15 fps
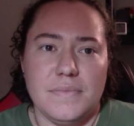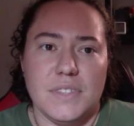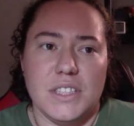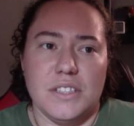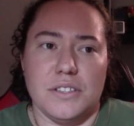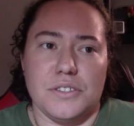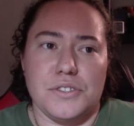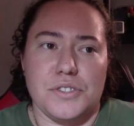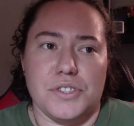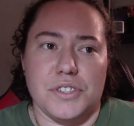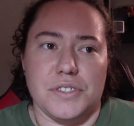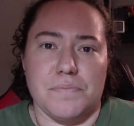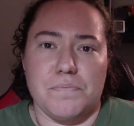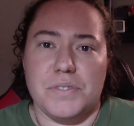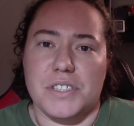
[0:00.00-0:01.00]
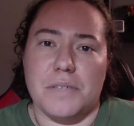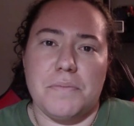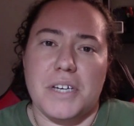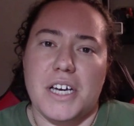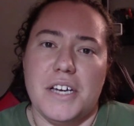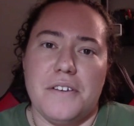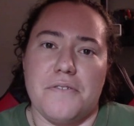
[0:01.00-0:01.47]
There's some
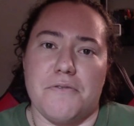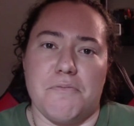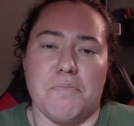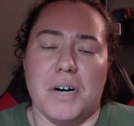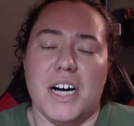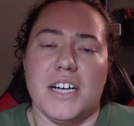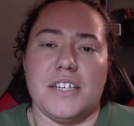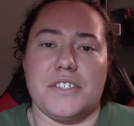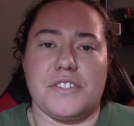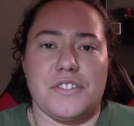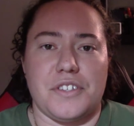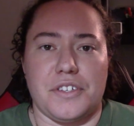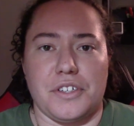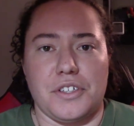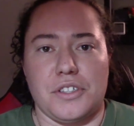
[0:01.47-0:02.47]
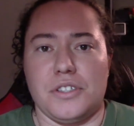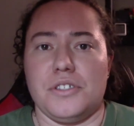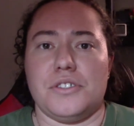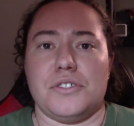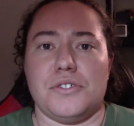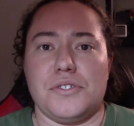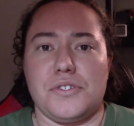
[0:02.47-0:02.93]
kind of bias that
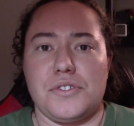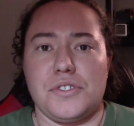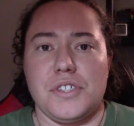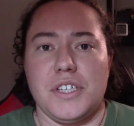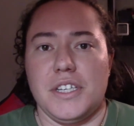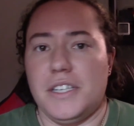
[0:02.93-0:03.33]
occurs